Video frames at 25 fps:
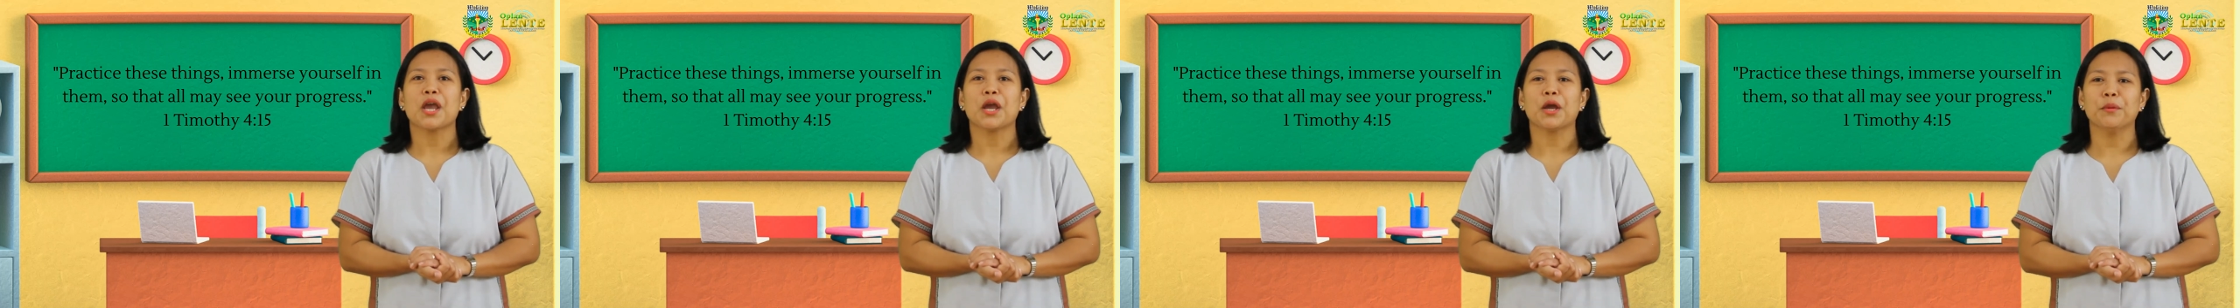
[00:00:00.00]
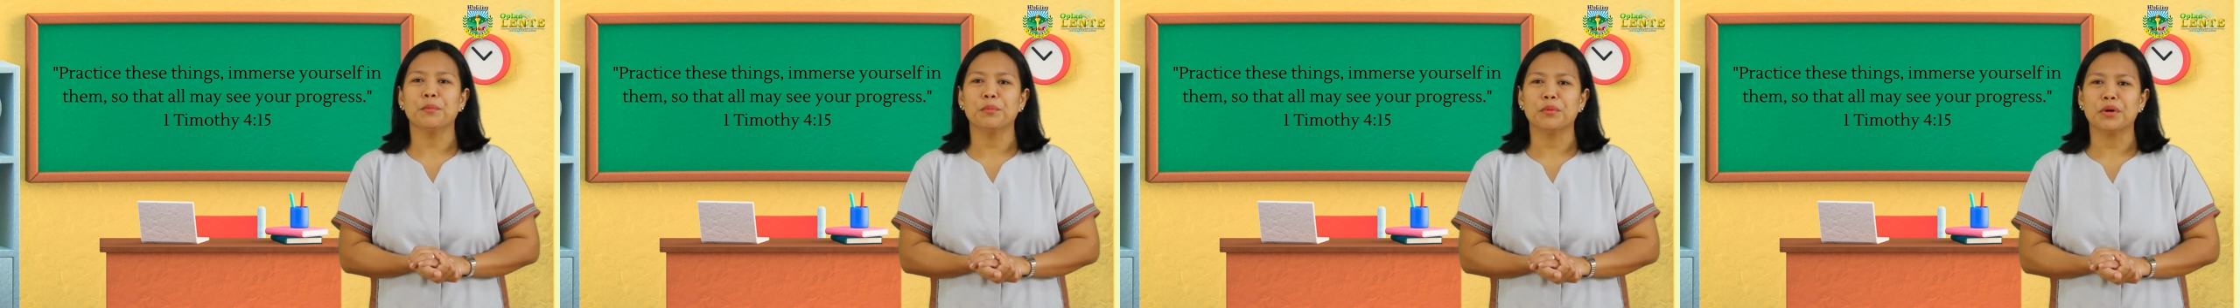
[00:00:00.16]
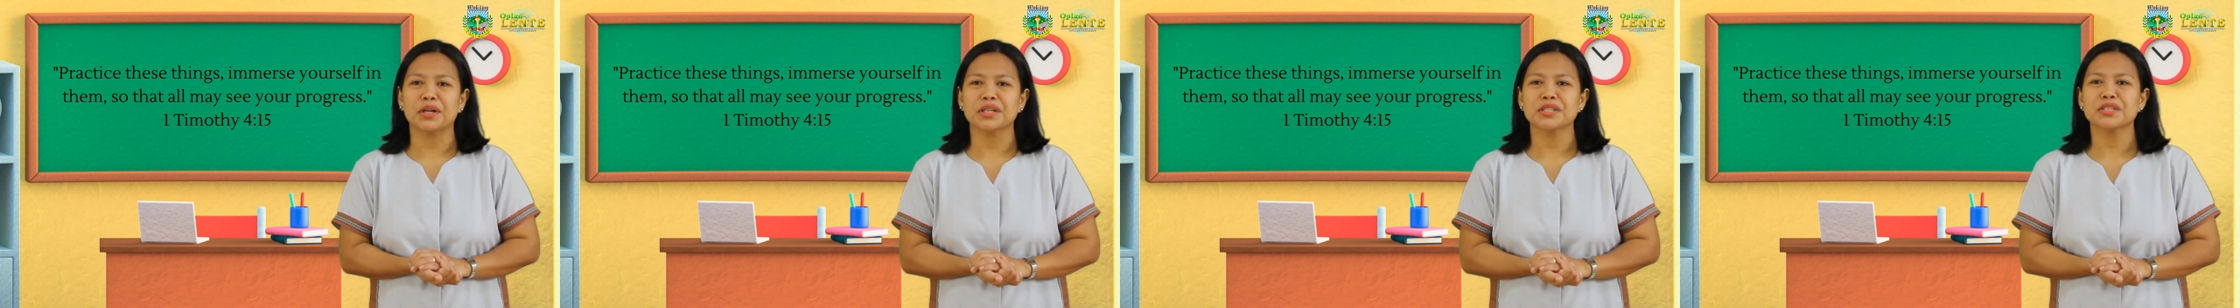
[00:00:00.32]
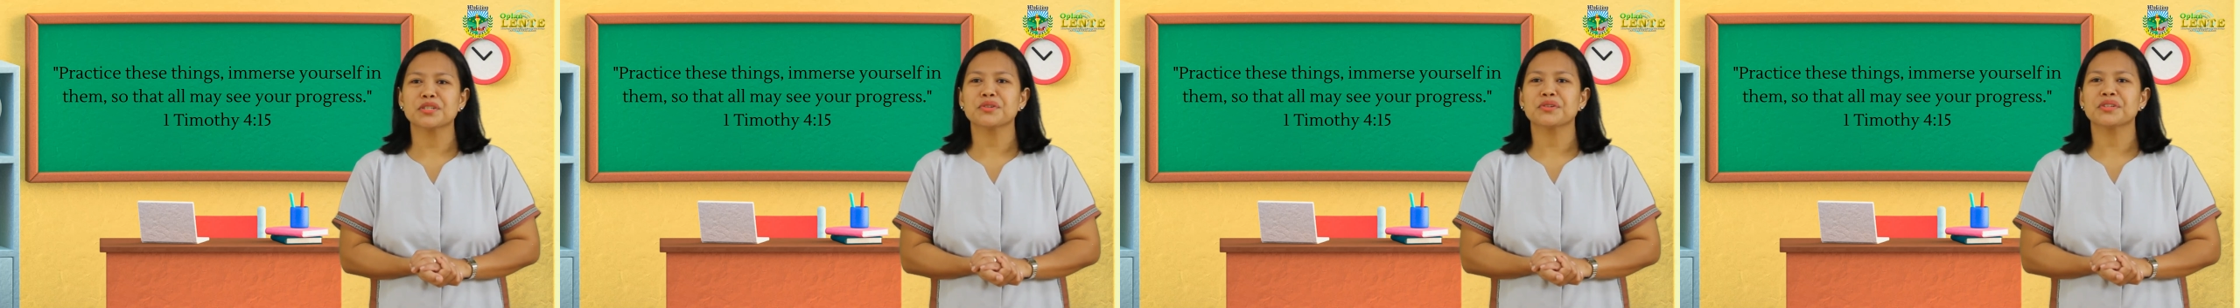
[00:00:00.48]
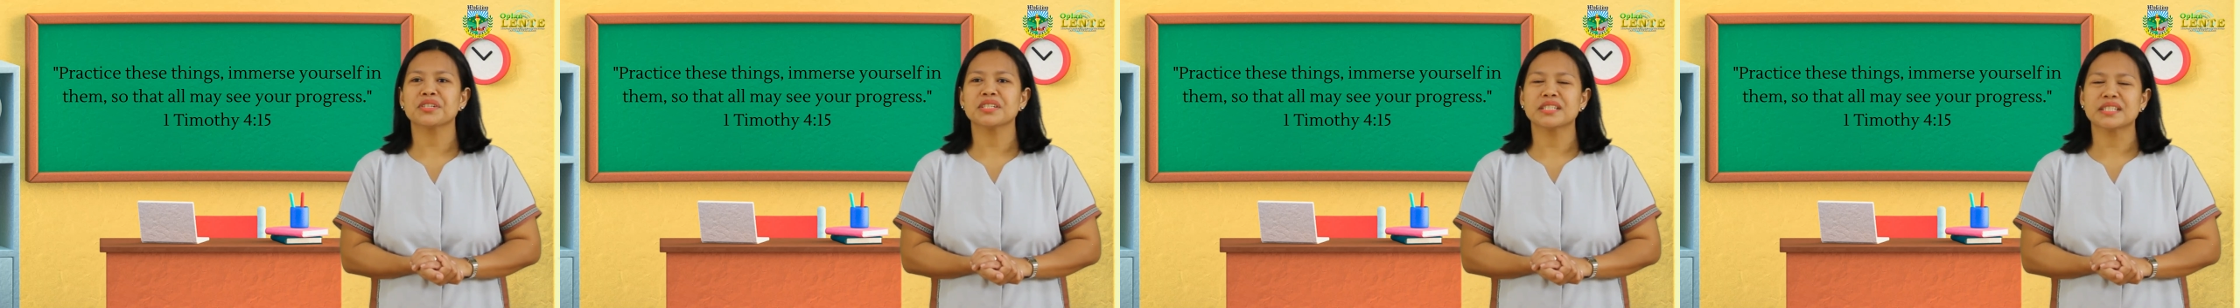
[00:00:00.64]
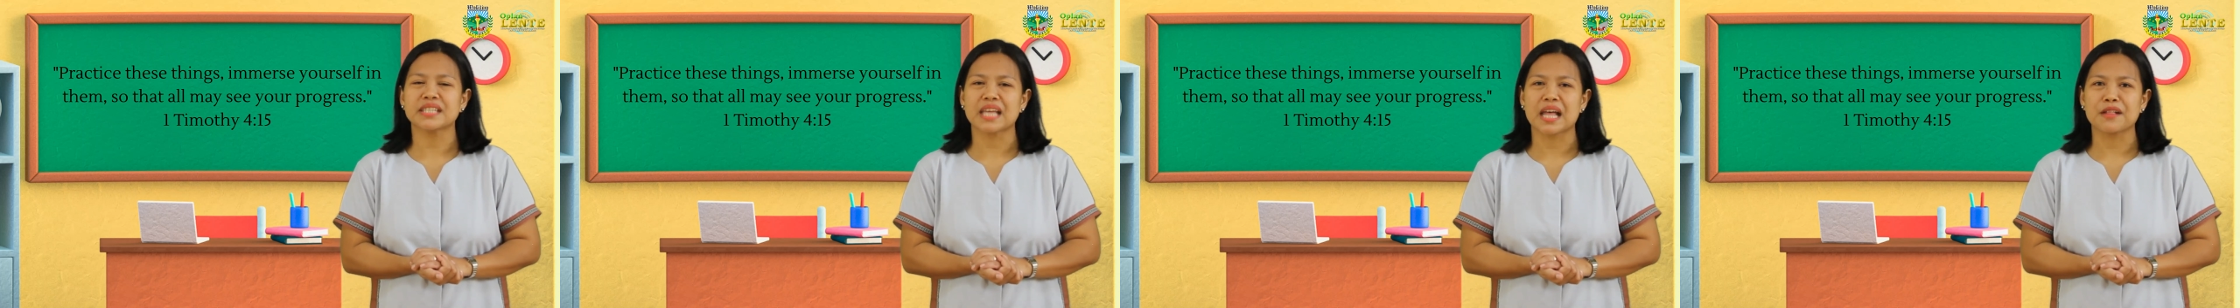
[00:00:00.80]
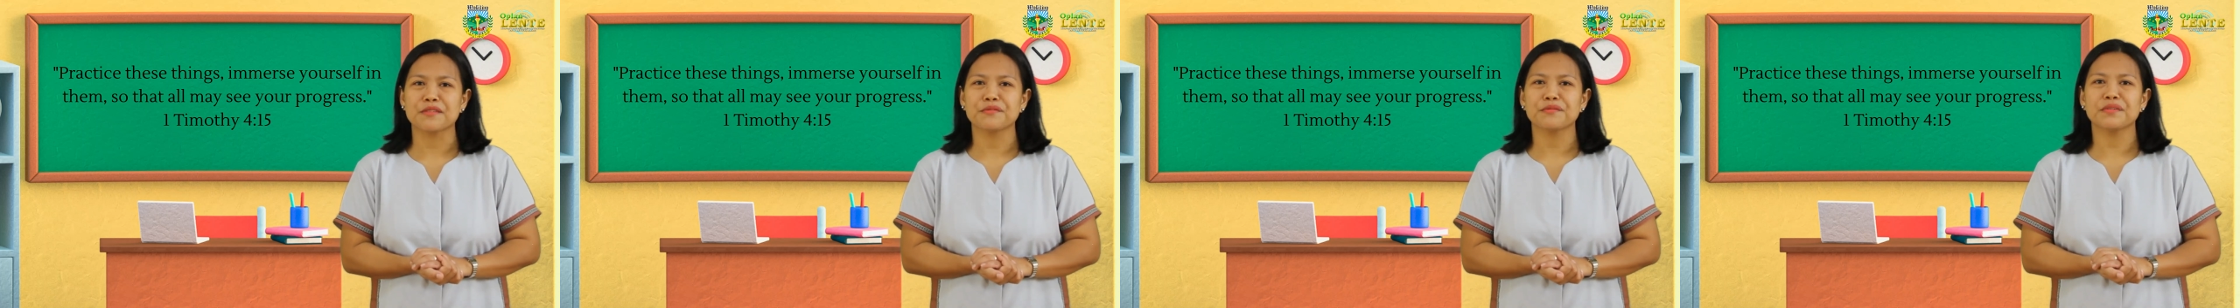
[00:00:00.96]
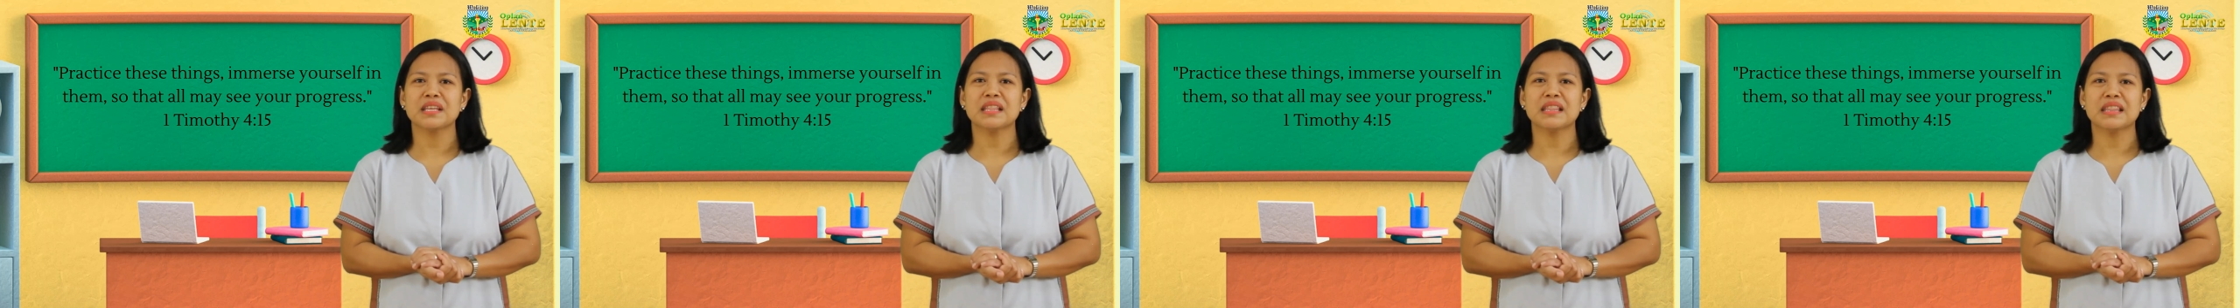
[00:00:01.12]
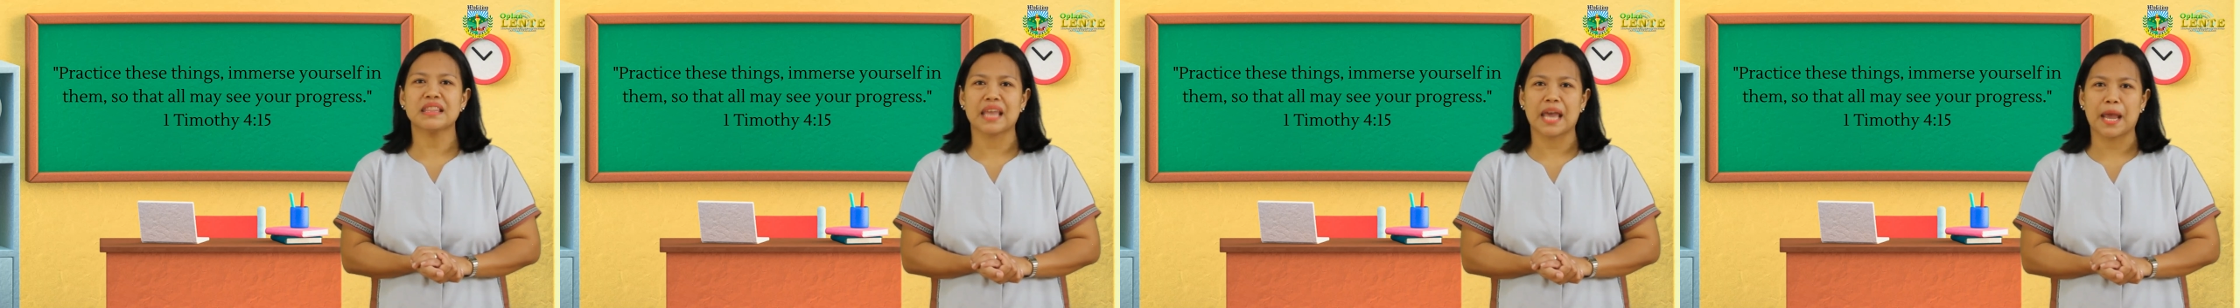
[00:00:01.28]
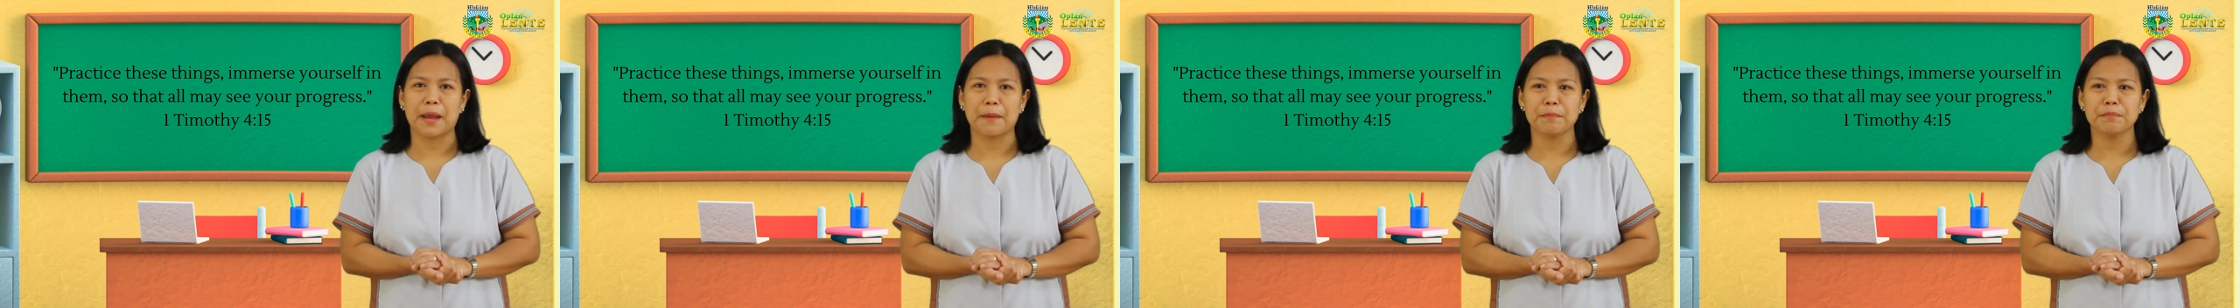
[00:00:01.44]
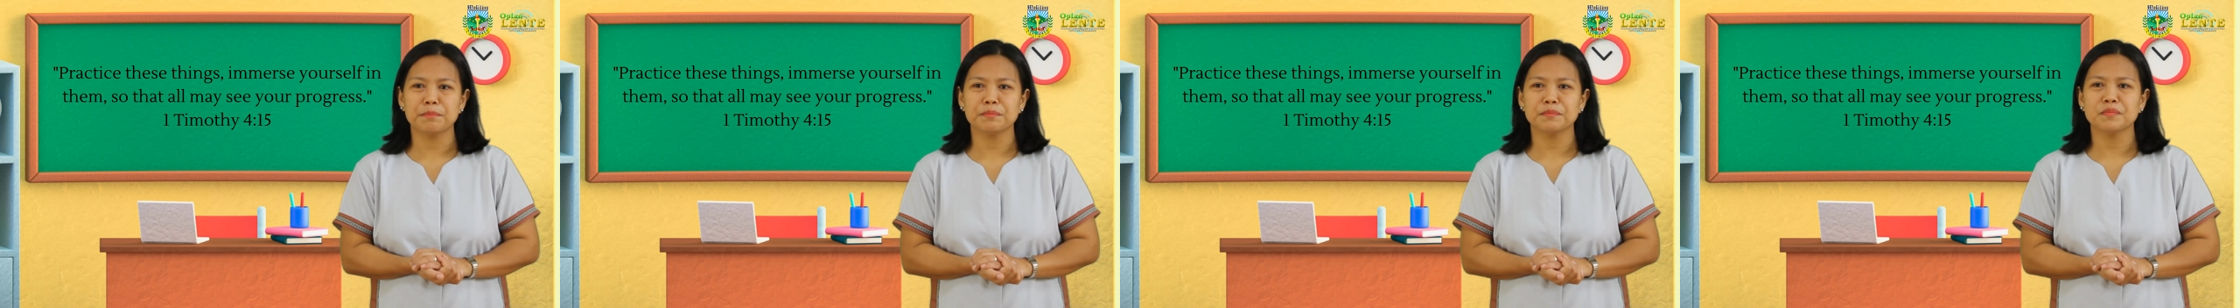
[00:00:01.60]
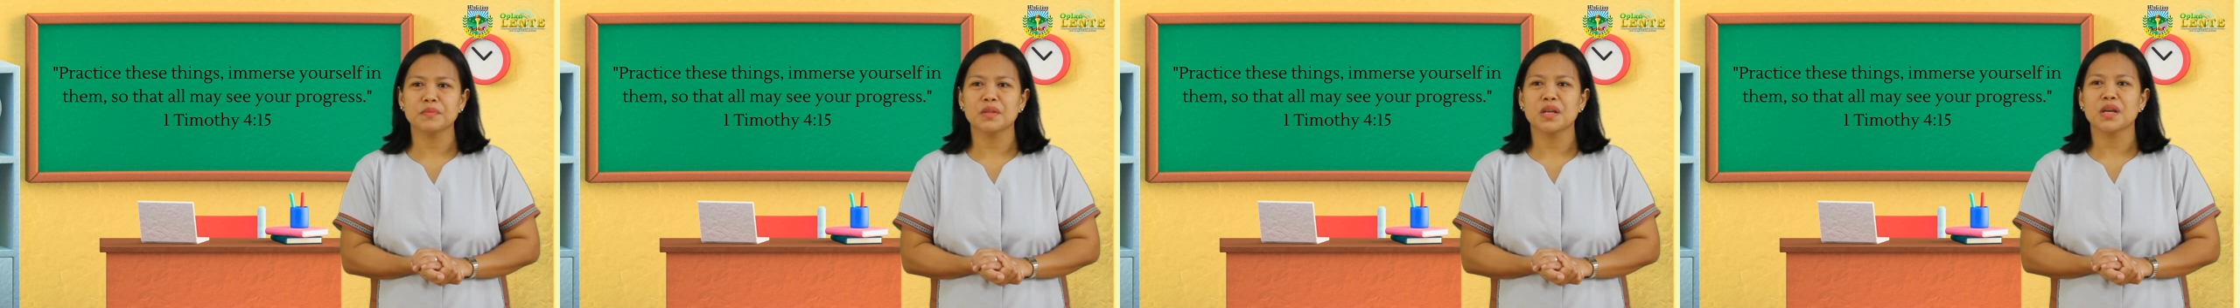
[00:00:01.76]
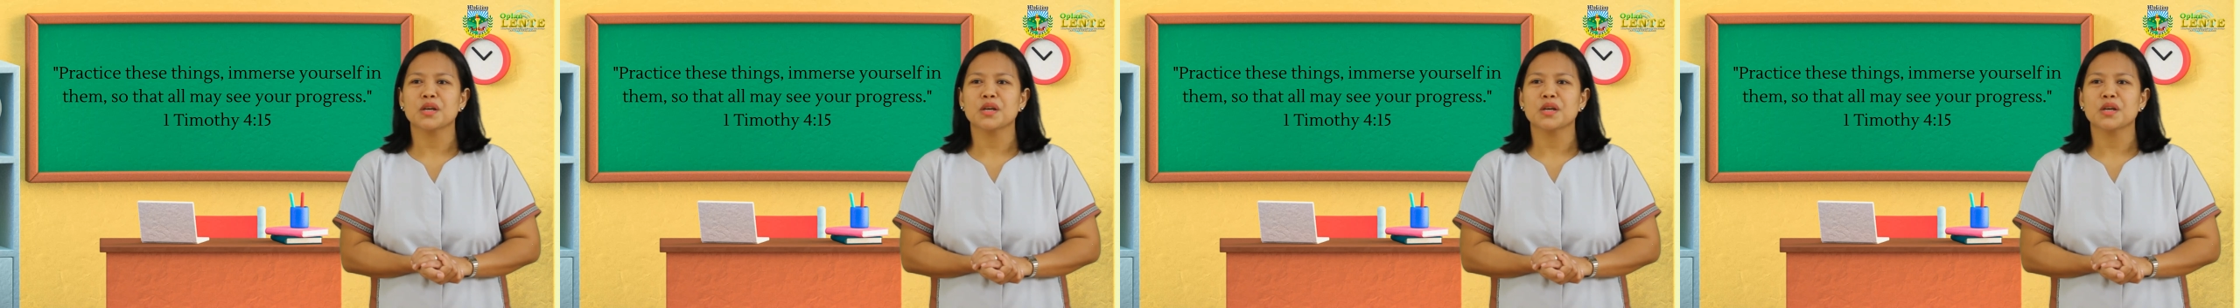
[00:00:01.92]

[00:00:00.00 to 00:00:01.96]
immerse yourself in them,